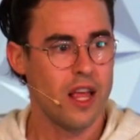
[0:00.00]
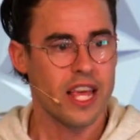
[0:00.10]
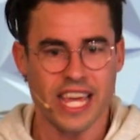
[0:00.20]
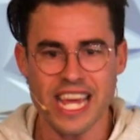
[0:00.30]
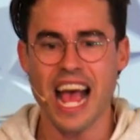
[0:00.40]

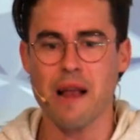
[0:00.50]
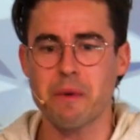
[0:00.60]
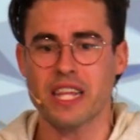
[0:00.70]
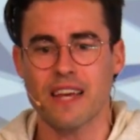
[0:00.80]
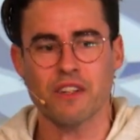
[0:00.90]
He had
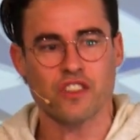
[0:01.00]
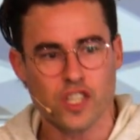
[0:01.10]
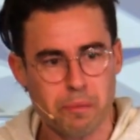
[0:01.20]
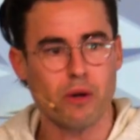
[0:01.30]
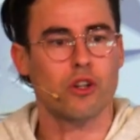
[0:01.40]
been given
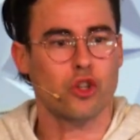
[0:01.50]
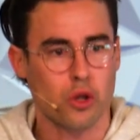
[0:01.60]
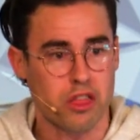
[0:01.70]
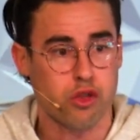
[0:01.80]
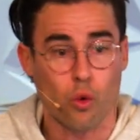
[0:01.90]

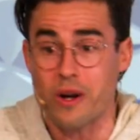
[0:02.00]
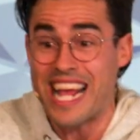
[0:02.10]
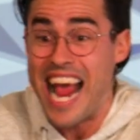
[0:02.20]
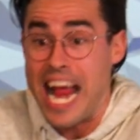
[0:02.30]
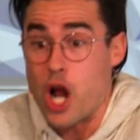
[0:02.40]
spiritual
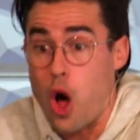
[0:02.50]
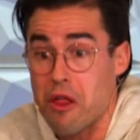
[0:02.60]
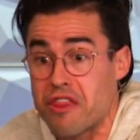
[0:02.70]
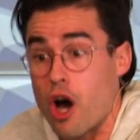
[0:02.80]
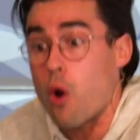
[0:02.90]
authority, and
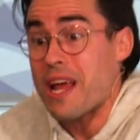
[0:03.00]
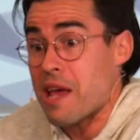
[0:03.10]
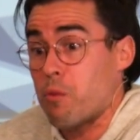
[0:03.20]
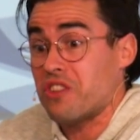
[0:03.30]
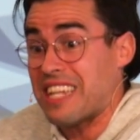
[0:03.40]
although
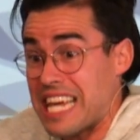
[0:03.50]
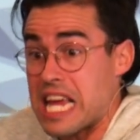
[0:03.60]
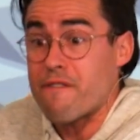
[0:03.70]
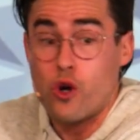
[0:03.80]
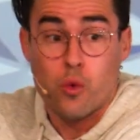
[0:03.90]
it was
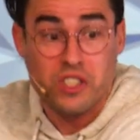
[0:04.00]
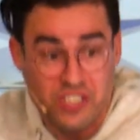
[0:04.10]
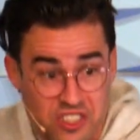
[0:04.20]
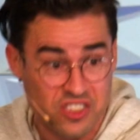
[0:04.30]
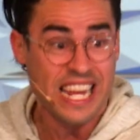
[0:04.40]
Eve who was
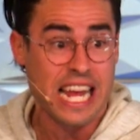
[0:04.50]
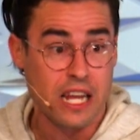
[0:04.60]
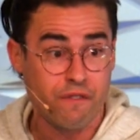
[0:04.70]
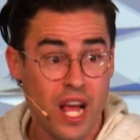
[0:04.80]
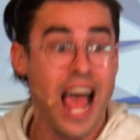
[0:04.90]

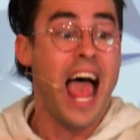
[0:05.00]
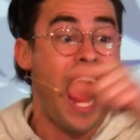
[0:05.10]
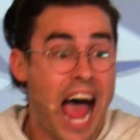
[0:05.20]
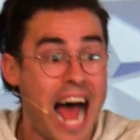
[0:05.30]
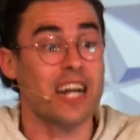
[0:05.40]
deceived,
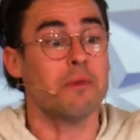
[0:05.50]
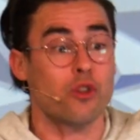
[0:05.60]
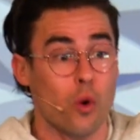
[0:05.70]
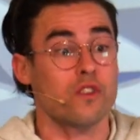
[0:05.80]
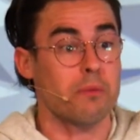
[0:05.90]
Adam
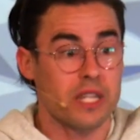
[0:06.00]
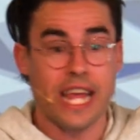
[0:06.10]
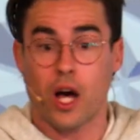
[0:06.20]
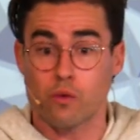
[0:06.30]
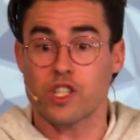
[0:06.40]
is ultimately
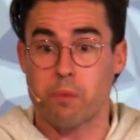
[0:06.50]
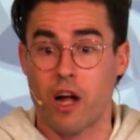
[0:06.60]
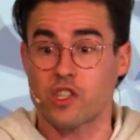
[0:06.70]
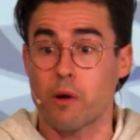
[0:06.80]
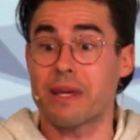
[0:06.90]
held
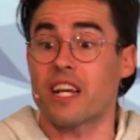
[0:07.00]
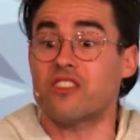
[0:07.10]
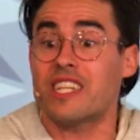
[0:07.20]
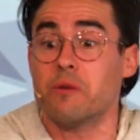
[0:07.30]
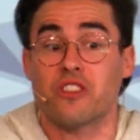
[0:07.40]
responsible
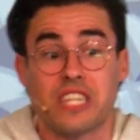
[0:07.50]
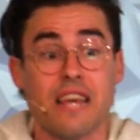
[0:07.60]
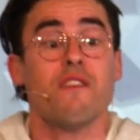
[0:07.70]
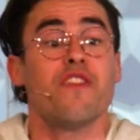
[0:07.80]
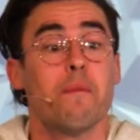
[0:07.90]
because he was
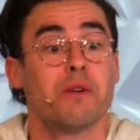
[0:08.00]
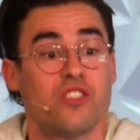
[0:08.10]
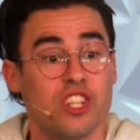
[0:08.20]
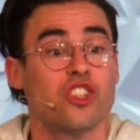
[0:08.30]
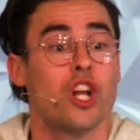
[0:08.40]
given the
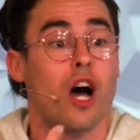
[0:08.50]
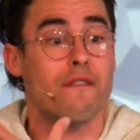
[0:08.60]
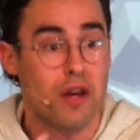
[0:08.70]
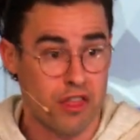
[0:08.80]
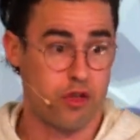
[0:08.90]
position
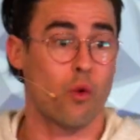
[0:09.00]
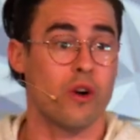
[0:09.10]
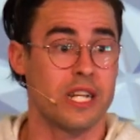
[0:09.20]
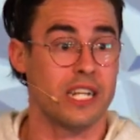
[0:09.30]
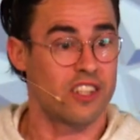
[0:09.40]
of
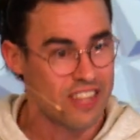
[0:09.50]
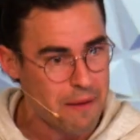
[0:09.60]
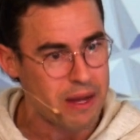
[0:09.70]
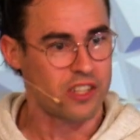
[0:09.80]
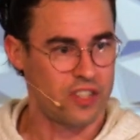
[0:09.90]
authority. Does
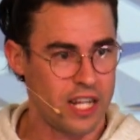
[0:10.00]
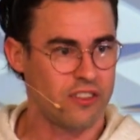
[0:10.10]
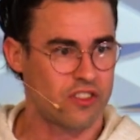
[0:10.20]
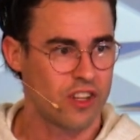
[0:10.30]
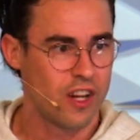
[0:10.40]
that make
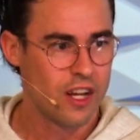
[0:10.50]
sense?